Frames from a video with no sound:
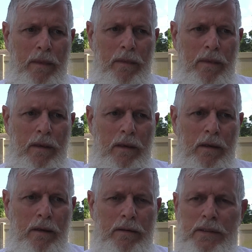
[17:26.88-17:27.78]

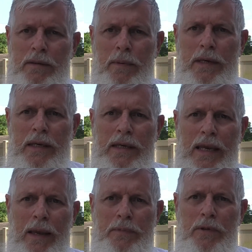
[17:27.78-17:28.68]
The CBD
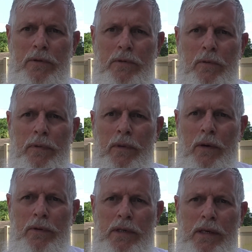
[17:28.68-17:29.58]
capsules with no
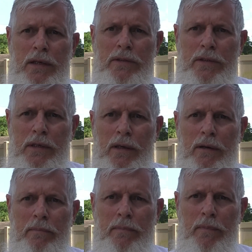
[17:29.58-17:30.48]
THC in
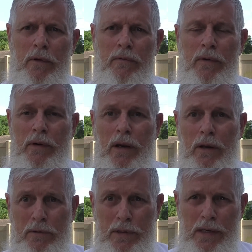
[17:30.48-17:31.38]
them, or very
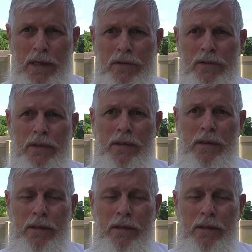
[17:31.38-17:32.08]
low THC.